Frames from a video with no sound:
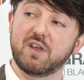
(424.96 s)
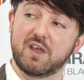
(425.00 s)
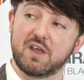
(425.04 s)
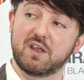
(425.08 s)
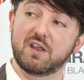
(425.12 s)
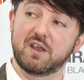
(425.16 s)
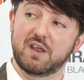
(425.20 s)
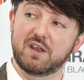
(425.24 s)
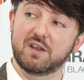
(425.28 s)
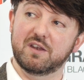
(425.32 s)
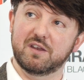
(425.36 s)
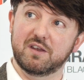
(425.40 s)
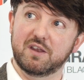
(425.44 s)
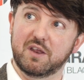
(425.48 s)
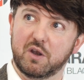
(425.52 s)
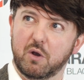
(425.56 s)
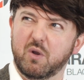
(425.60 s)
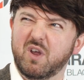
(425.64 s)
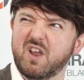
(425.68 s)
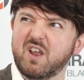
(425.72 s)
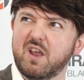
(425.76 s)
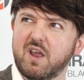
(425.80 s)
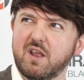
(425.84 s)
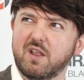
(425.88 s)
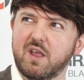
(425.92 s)
it
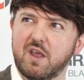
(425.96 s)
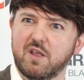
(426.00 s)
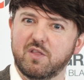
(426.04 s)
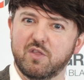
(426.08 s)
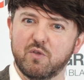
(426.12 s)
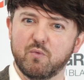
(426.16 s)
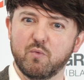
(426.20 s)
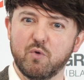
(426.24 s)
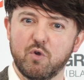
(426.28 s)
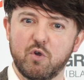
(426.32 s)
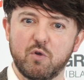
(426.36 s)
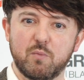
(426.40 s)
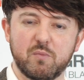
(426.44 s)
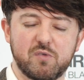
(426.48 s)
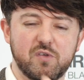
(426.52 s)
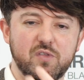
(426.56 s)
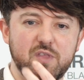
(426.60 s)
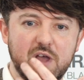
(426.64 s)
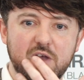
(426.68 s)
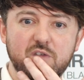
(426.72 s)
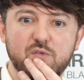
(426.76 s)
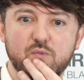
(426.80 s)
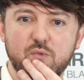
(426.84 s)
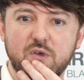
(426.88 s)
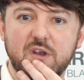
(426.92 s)
in the room. So
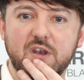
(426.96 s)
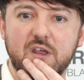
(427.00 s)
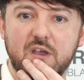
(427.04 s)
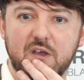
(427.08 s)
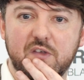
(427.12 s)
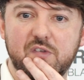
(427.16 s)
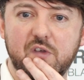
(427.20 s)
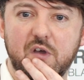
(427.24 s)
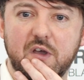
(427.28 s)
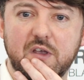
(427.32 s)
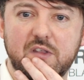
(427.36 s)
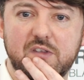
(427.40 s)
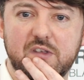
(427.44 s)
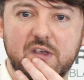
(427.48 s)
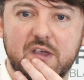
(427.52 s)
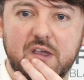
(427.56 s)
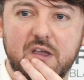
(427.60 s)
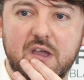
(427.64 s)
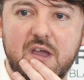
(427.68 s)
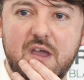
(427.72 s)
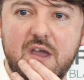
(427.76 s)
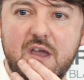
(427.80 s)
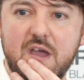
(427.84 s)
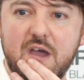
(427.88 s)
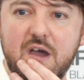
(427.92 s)
that's really
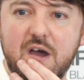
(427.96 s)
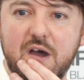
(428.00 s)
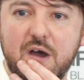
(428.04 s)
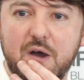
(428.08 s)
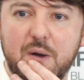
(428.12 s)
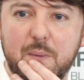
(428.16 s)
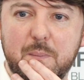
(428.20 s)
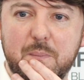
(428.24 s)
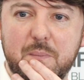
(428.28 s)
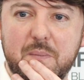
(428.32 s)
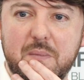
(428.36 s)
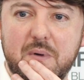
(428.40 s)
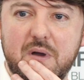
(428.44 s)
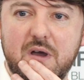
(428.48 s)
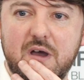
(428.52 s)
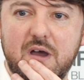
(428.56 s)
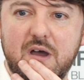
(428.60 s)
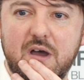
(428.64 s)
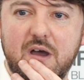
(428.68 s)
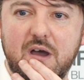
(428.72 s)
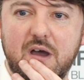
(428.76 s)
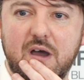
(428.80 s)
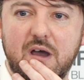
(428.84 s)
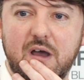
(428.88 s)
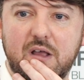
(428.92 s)
exciting. And
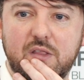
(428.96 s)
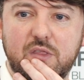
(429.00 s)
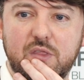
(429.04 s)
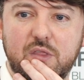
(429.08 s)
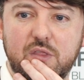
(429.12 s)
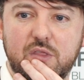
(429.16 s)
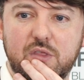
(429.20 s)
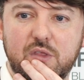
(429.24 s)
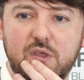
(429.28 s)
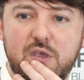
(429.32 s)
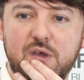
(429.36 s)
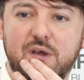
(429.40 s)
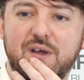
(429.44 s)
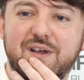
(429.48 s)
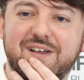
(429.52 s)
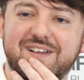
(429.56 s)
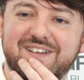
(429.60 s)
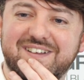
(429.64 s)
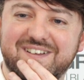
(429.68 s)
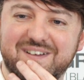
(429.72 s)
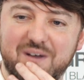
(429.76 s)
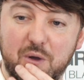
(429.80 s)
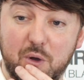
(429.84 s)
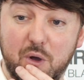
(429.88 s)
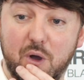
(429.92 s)

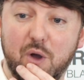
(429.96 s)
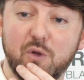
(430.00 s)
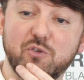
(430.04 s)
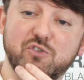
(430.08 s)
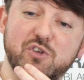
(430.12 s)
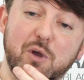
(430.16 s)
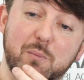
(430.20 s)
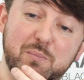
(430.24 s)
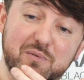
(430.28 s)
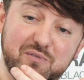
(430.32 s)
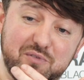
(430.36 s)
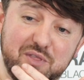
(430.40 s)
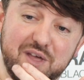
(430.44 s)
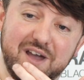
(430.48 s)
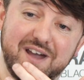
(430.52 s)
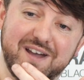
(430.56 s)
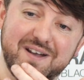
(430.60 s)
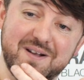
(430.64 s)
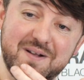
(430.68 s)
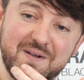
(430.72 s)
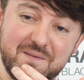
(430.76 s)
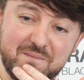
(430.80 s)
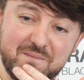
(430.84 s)
on top of that,